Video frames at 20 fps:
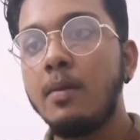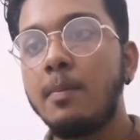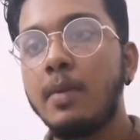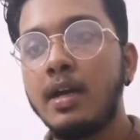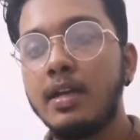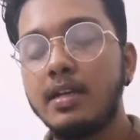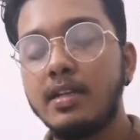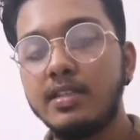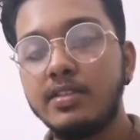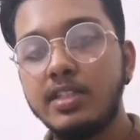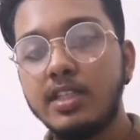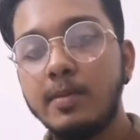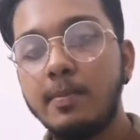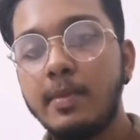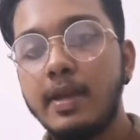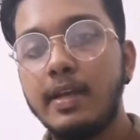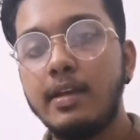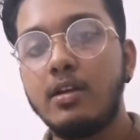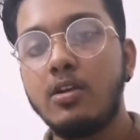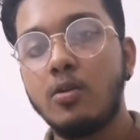partnership
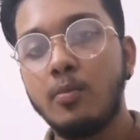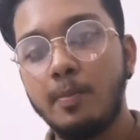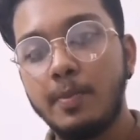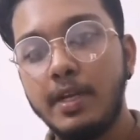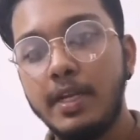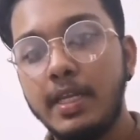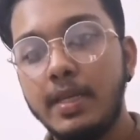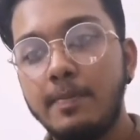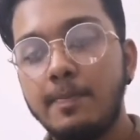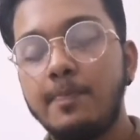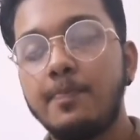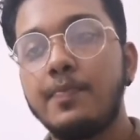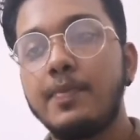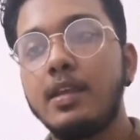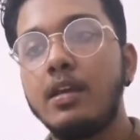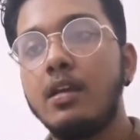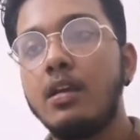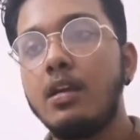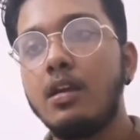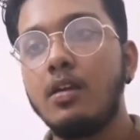and company.
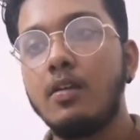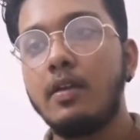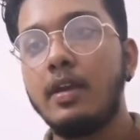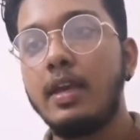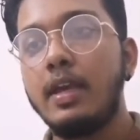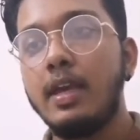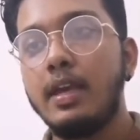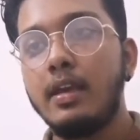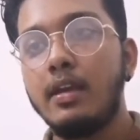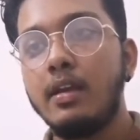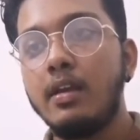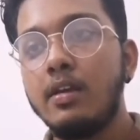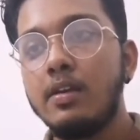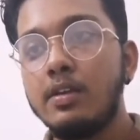Okay,